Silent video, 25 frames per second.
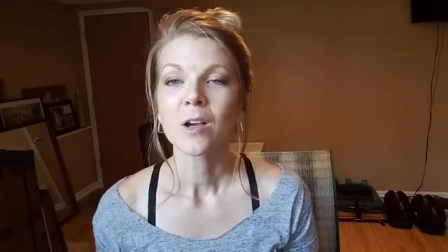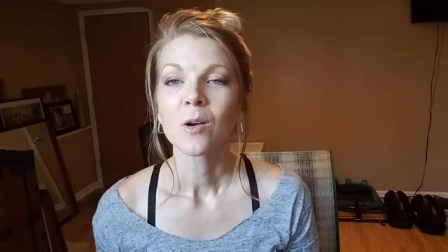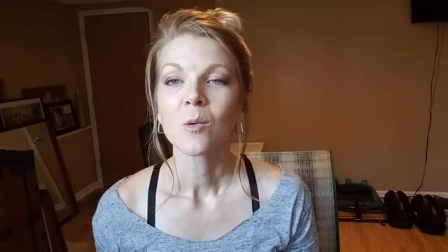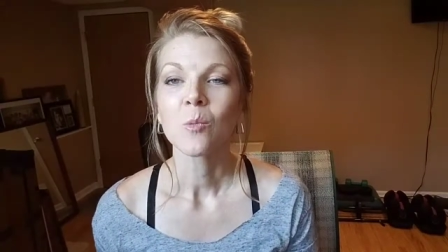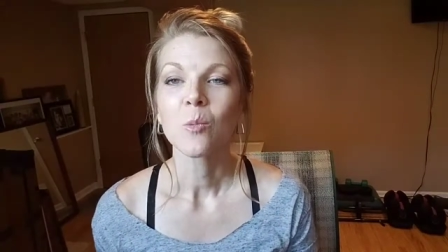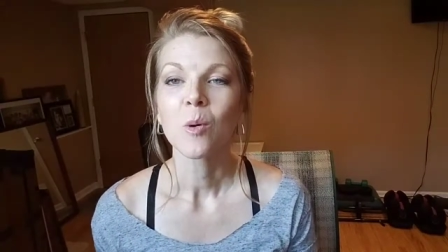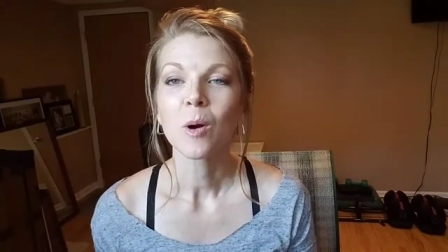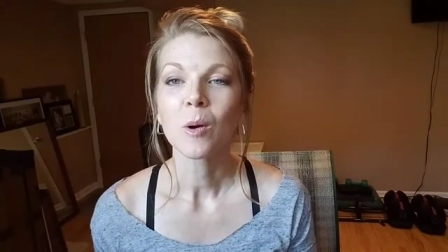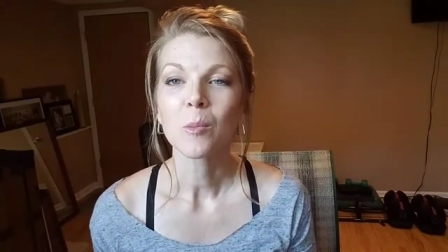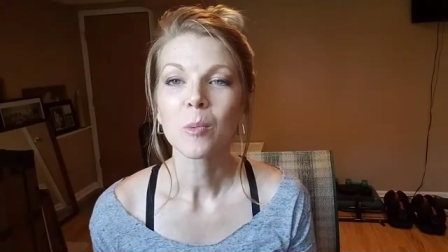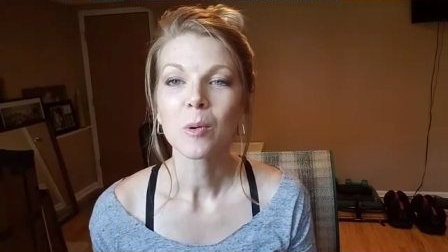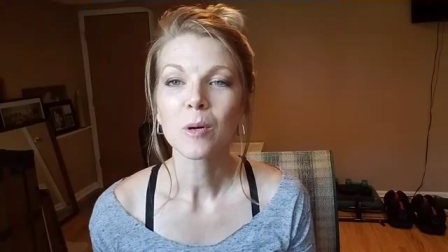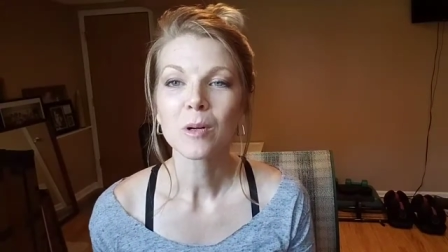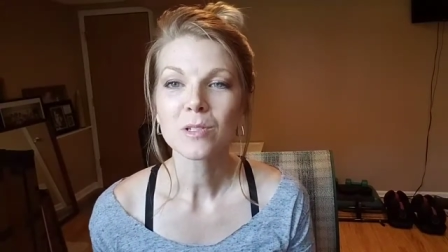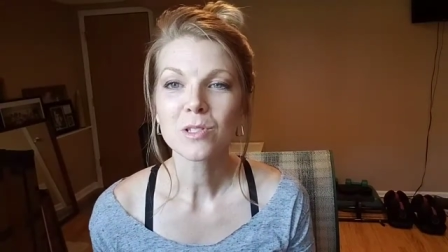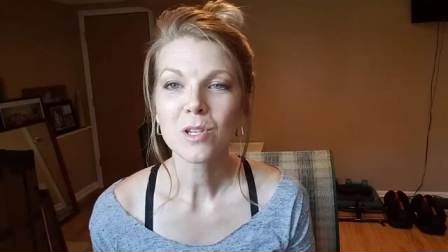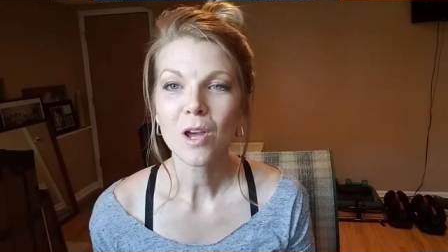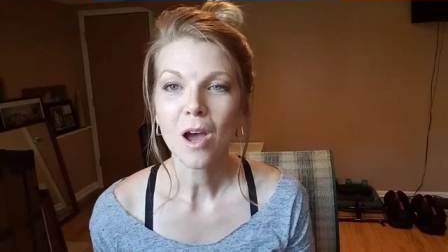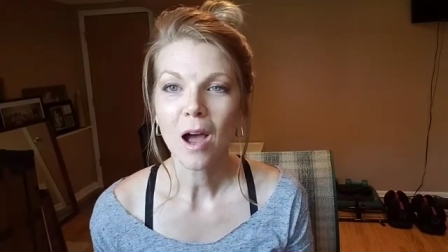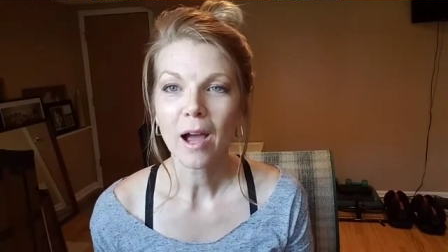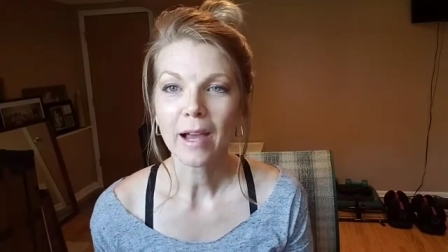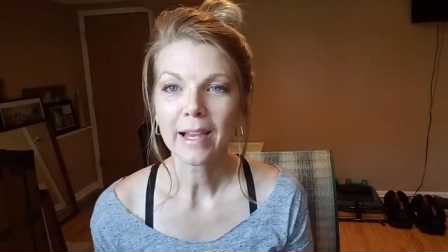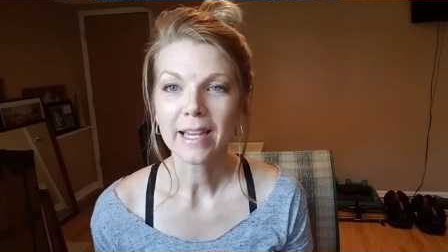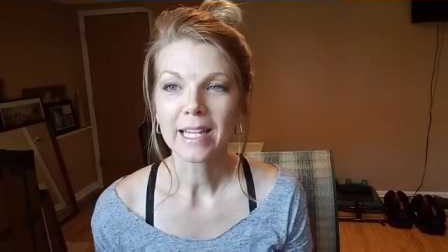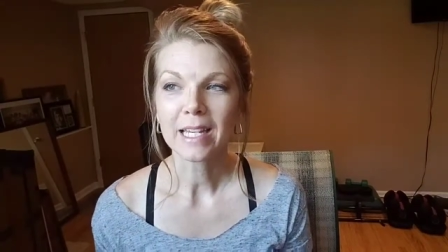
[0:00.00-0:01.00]
What we're
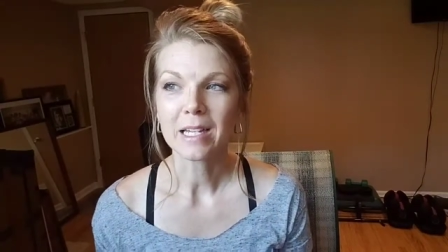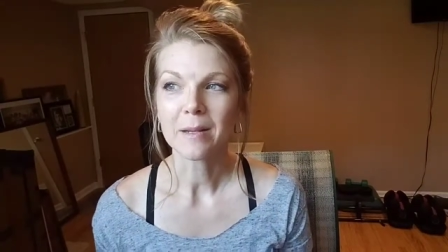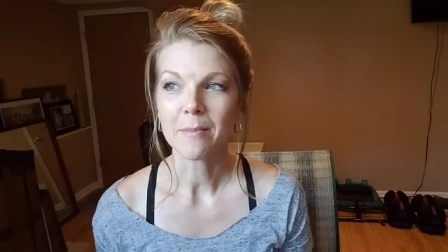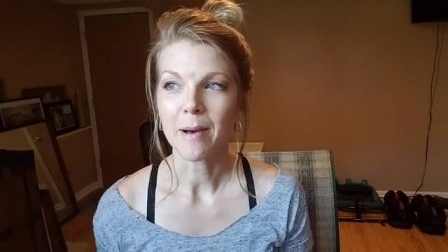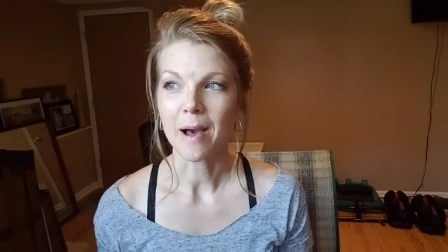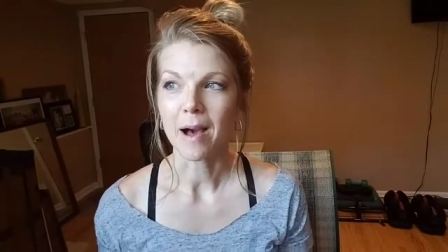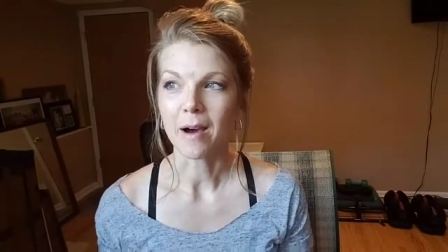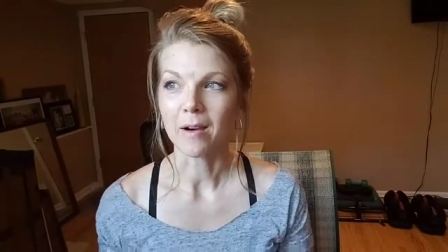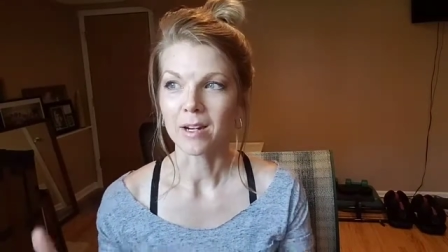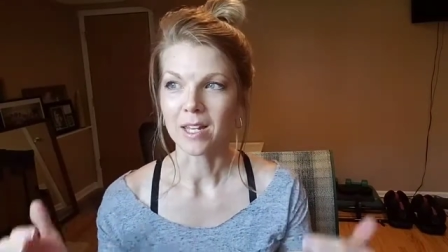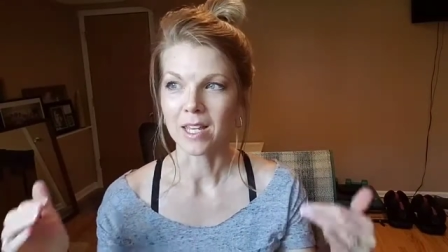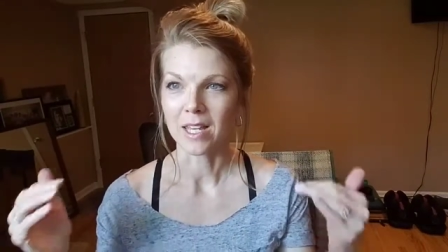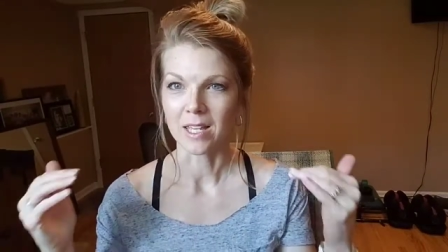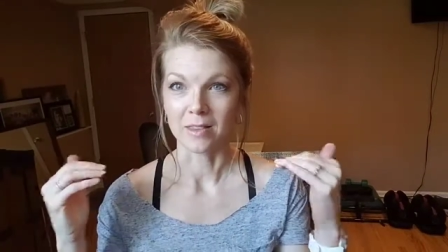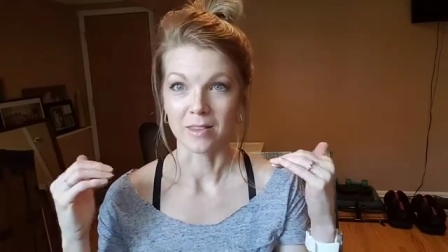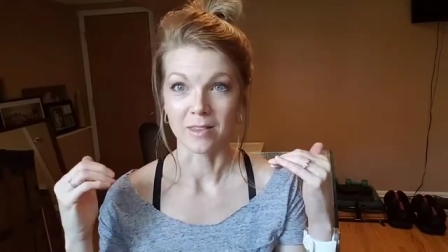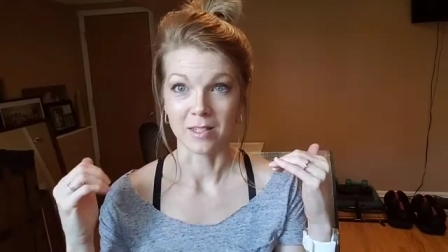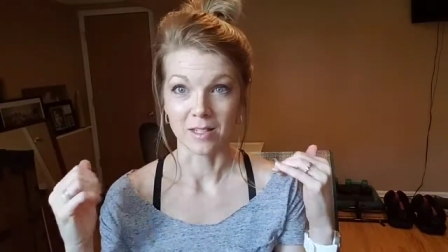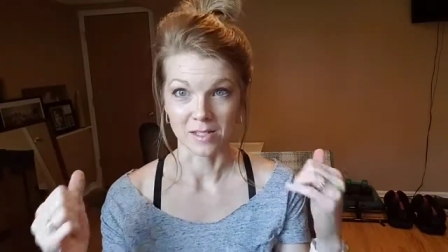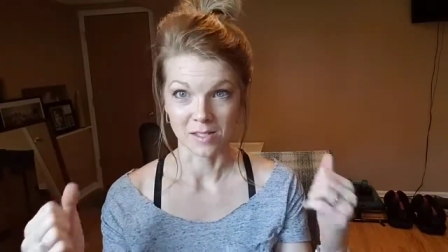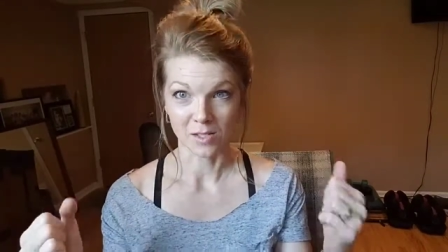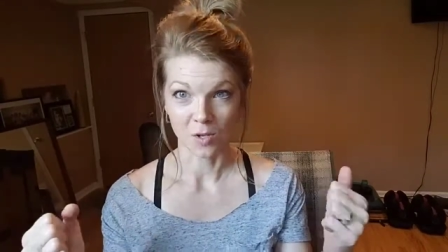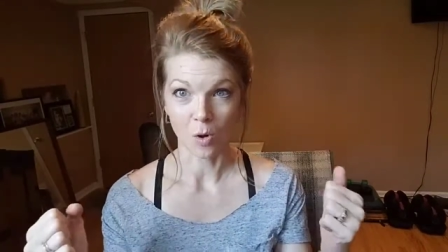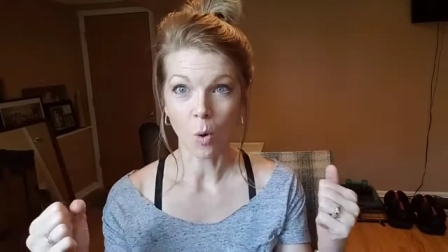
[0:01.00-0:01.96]
talking about in this